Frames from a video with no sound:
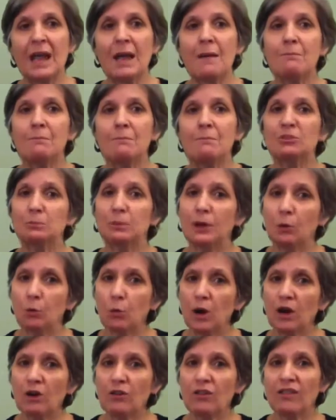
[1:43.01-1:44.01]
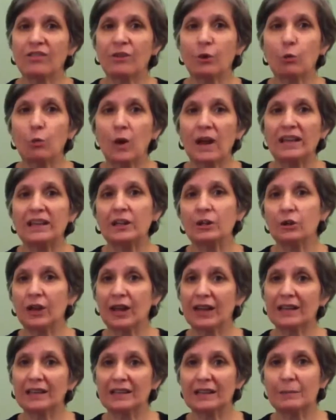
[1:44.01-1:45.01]
must be aware that the regular
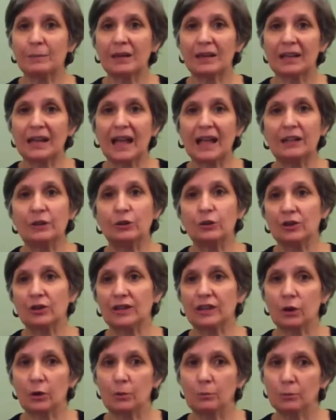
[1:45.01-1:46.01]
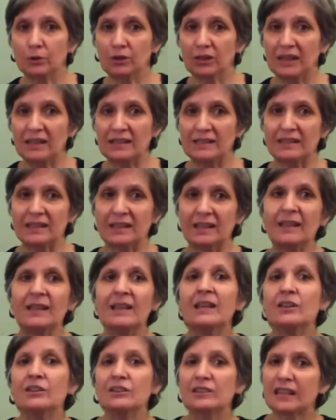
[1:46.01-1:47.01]
academic calendar at the Complutense
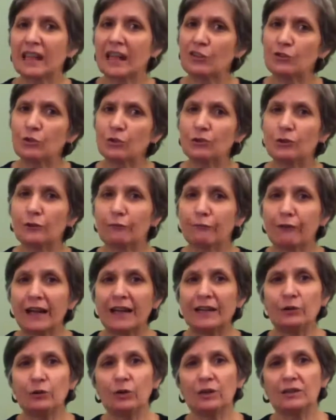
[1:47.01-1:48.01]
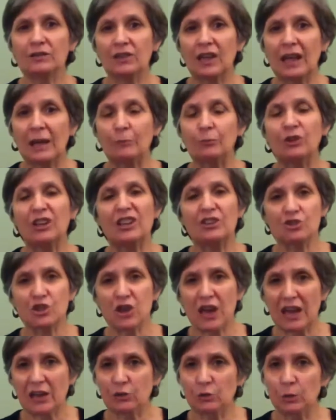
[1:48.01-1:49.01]
schedules the final exams in
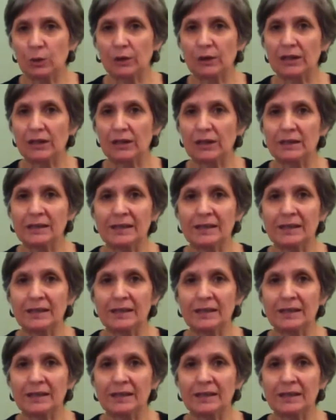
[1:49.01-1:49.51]
January.